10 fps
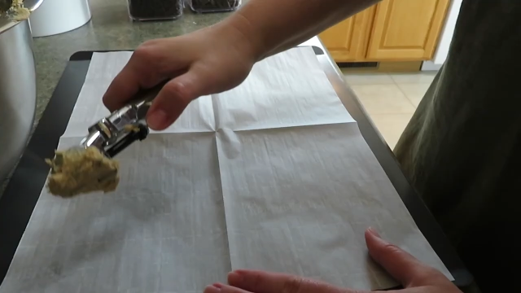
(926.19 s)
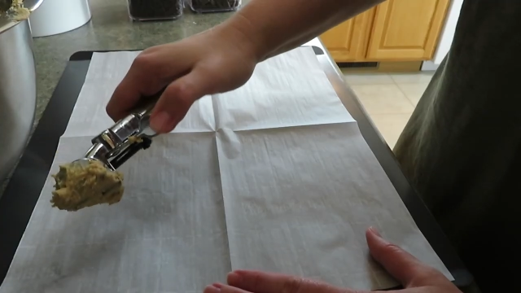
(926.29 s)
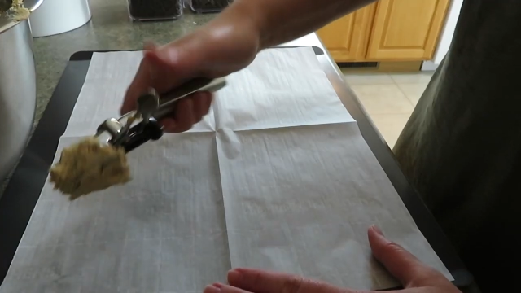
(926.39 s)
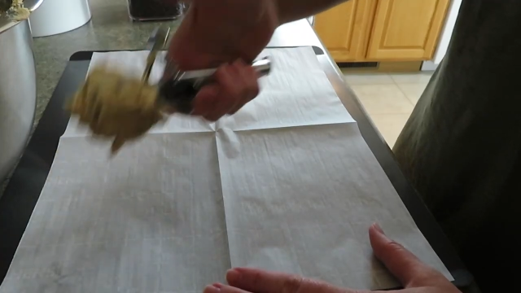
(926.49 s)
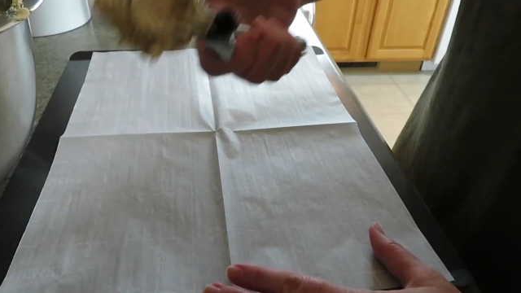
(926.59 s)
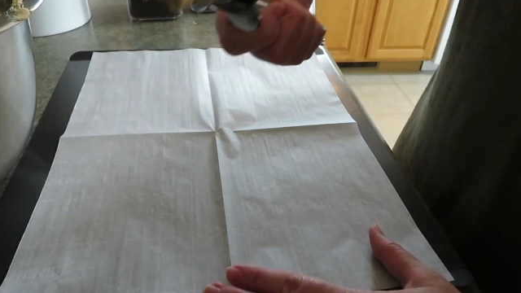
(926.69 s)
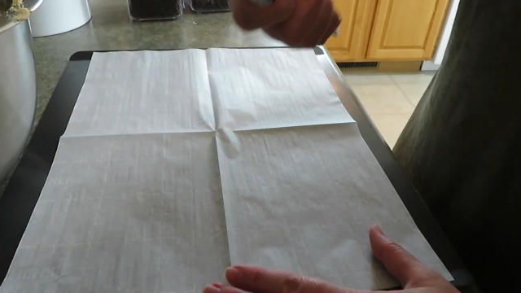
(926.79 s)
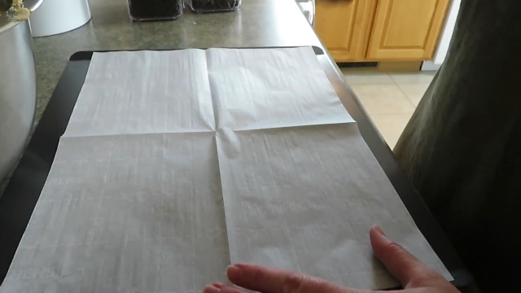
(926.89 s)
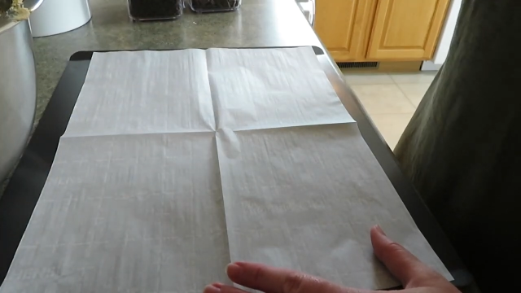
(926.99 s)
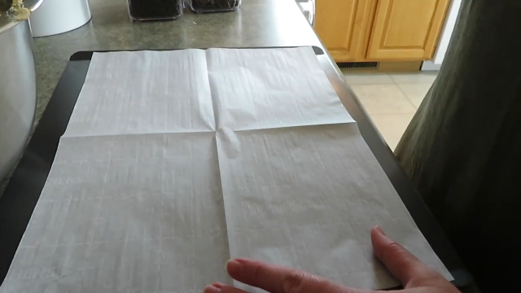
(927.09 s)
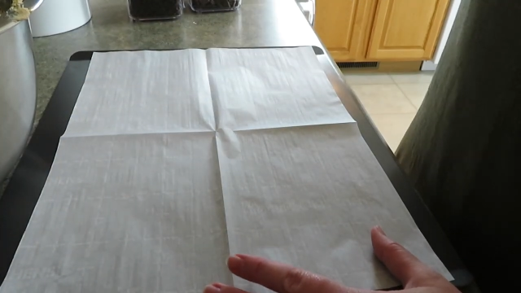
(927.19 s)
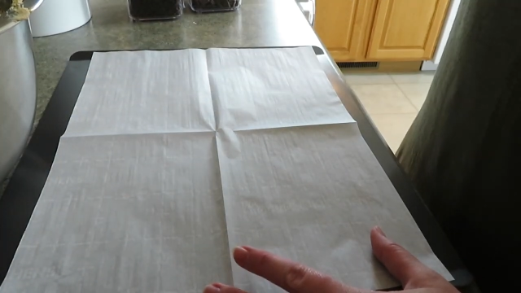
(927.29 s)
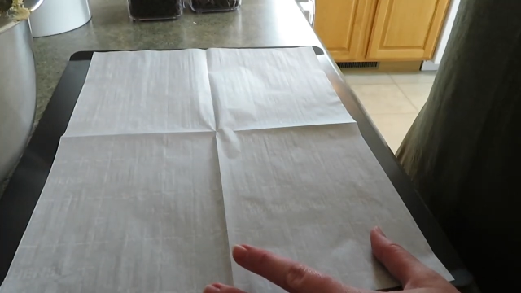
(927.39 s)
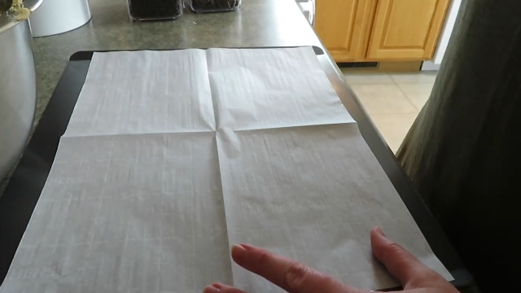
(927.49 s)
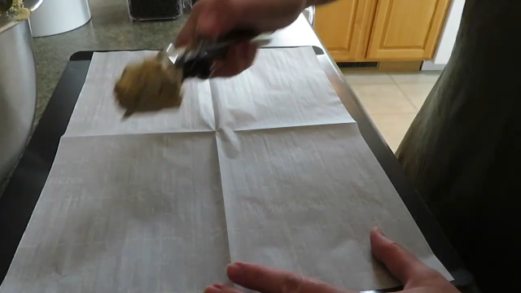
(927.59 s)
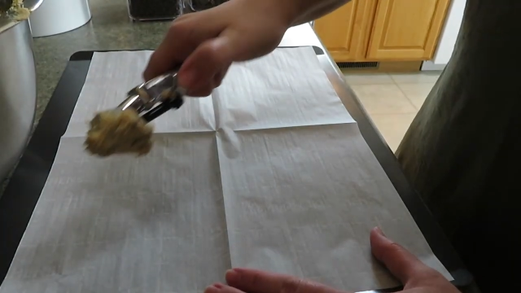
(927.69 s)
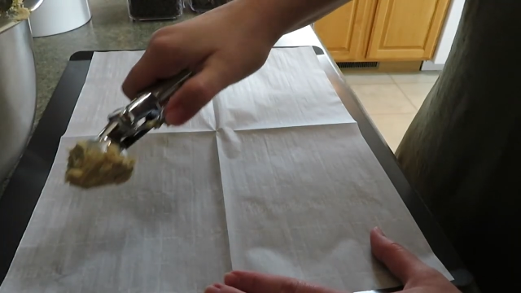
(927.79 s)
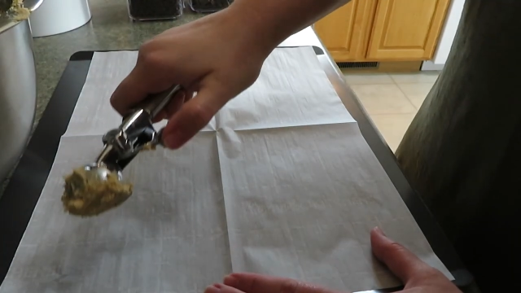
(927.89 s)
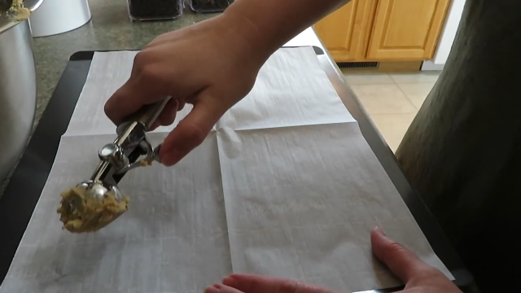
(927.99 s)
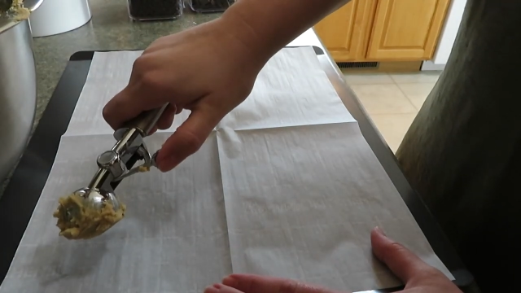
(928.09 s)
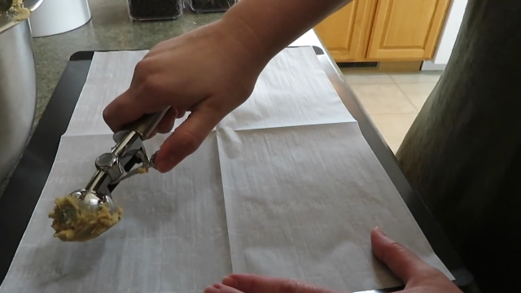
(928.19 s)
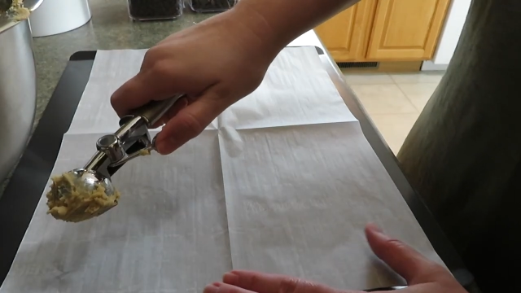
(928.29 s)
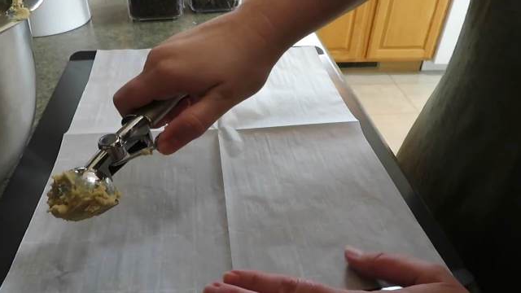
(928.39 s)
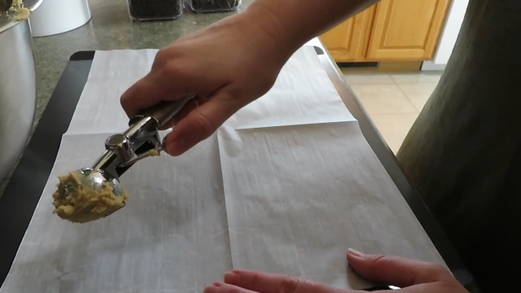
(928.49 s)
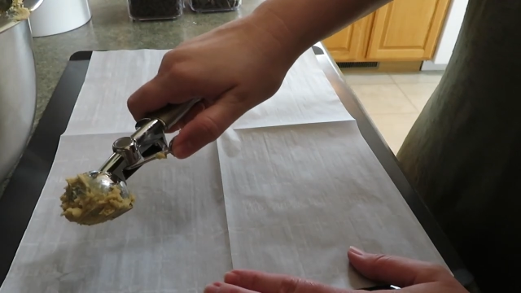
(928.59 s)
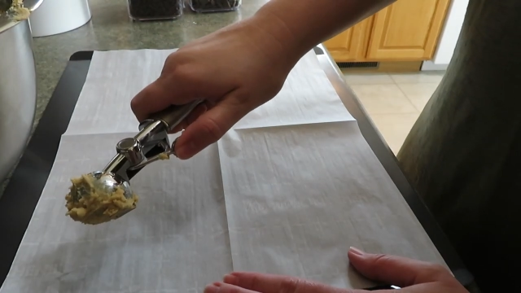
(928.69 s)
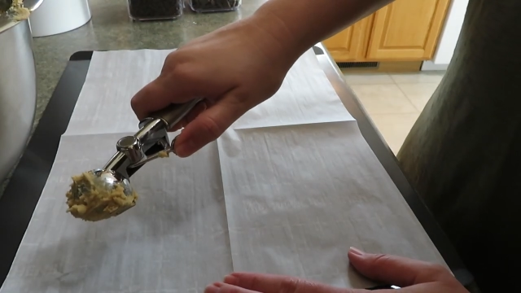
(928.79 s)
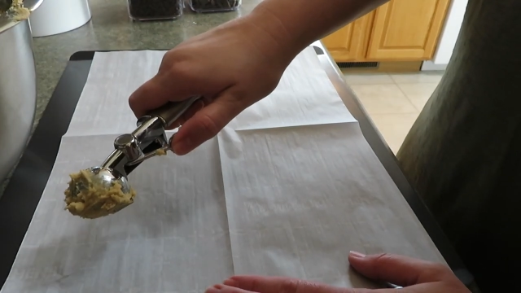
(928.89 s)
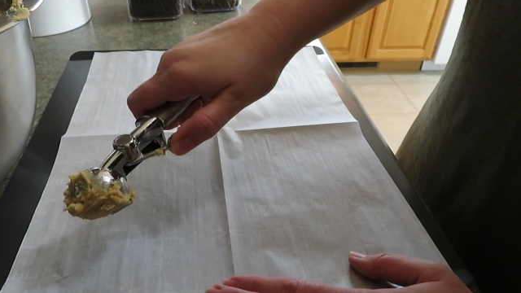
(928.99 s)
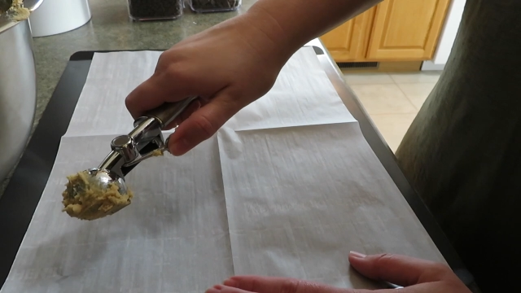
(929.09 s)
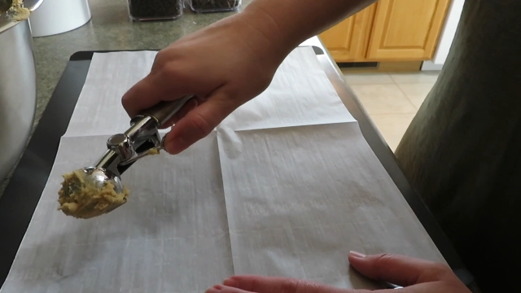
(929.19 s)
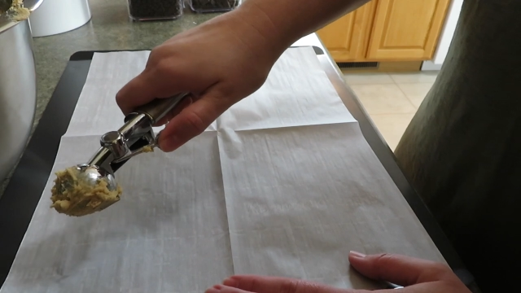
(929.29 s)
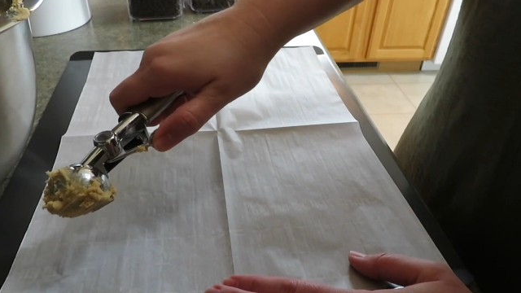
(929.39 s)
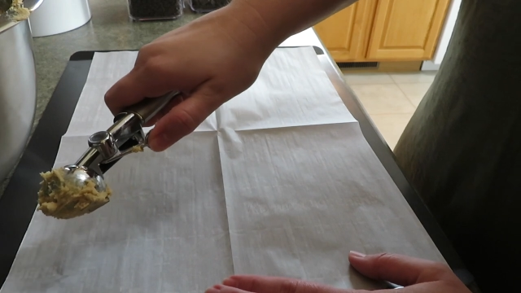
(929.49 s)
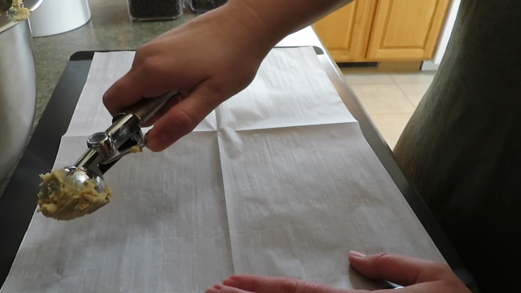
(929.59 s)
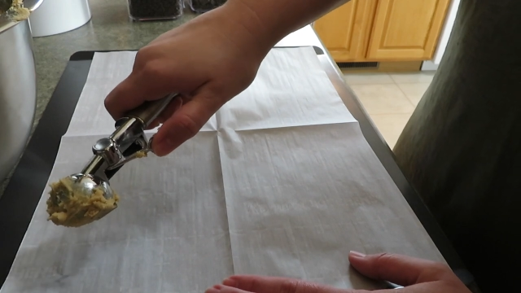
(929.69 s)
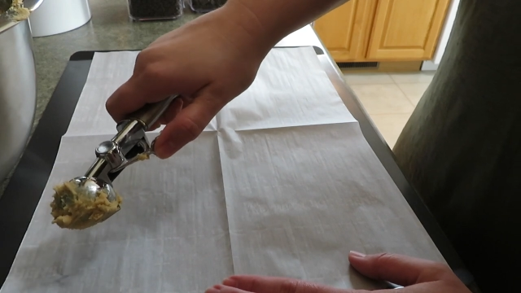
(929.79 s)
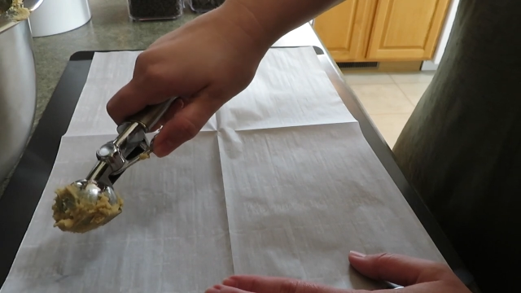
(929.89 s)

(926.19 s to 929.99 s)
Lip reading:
(no speaker visible)